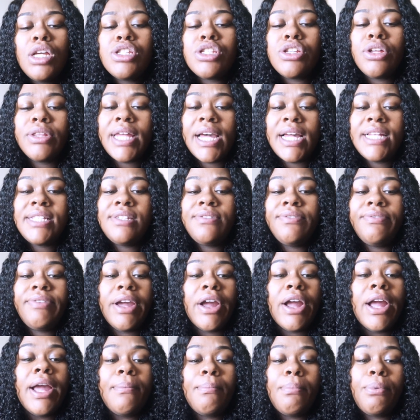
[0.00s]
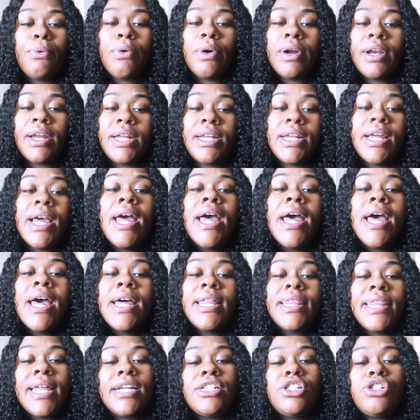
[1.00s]
so that's very important
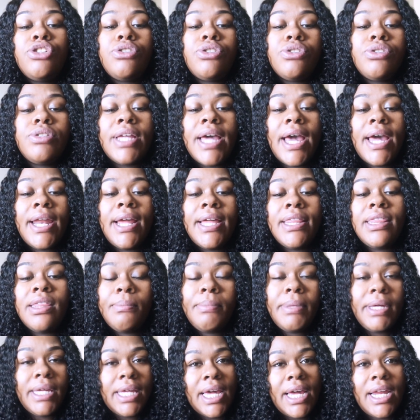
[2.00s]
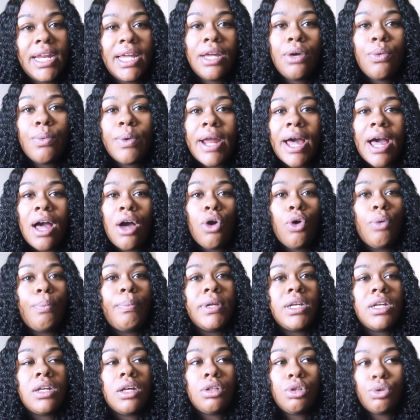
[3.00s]
that you do that. In the beginning, when I
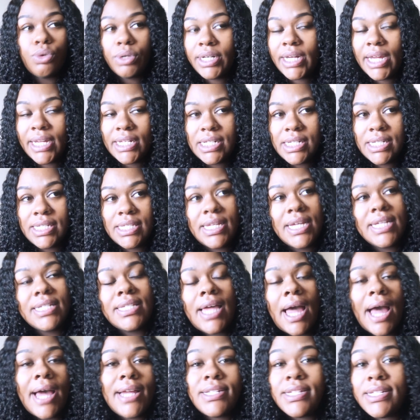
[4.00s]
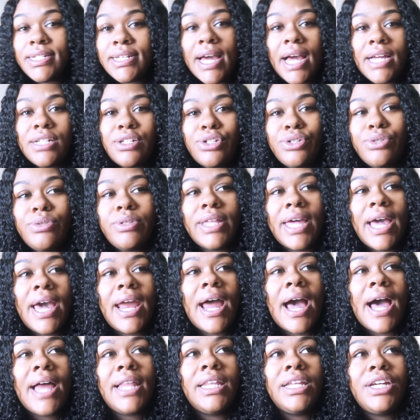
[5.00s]
opened Allure 96, I did not do that.
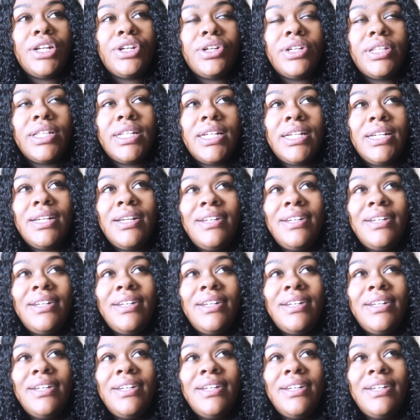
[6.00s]
I literally,